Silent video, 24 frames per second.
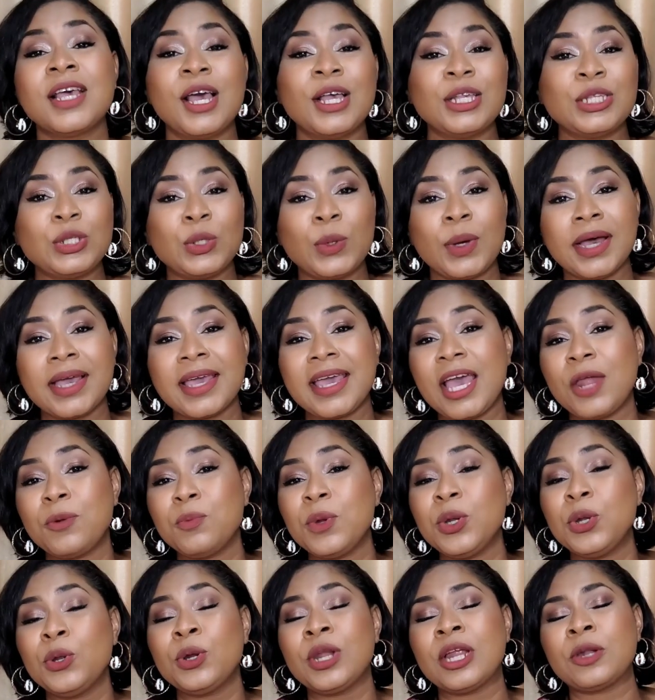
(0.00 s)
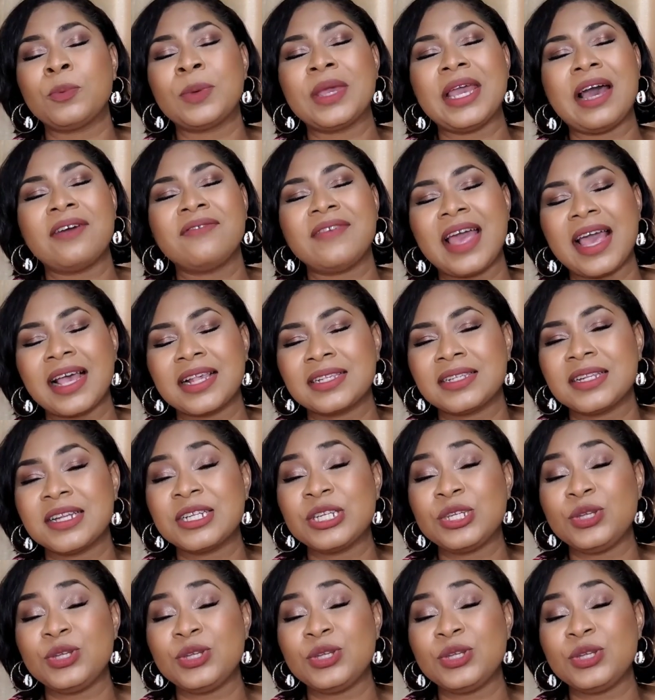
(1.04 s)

So again, we know that we have excellent